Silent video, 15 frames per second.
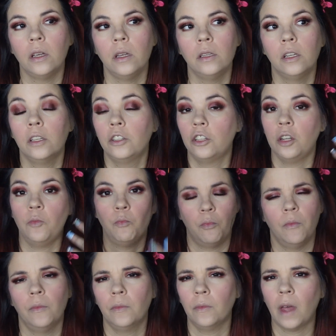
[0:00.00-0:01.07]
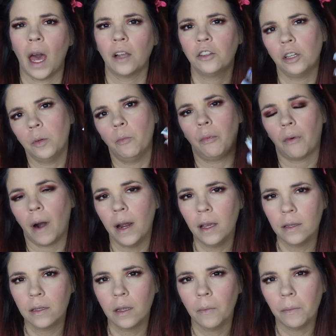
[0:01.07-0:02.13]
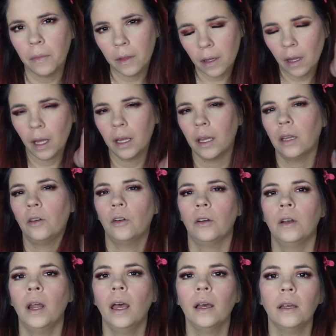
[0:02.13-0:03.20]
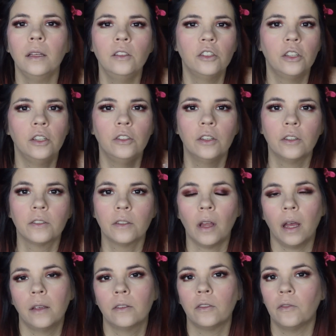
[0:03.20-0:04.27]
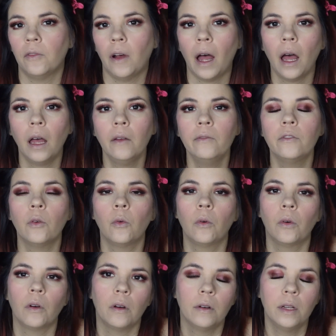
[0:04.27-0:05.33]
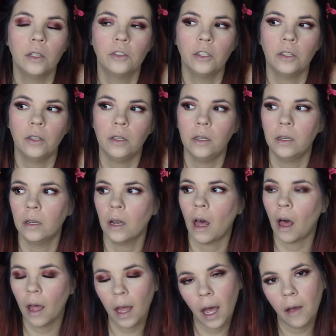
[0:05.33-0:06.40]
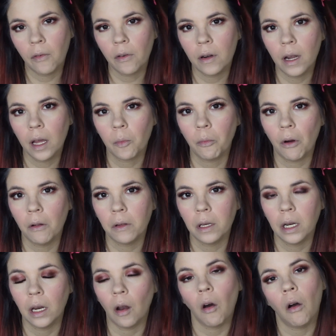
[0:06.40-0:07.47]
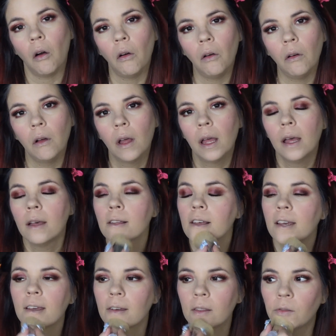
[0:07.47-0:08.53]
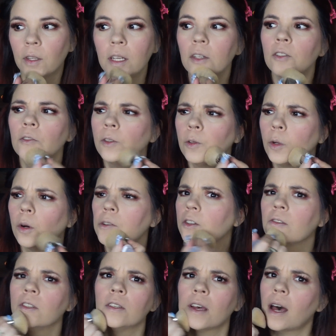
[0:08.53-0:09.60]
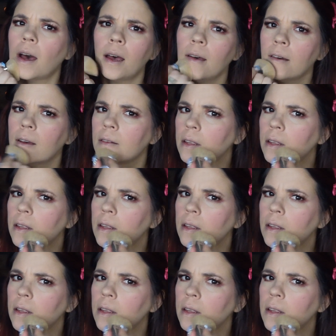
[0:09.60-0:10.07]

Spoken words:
did she actually break something like in her neck and she just like survived? Or did she not have her neck broken at all? Like, these are the questions I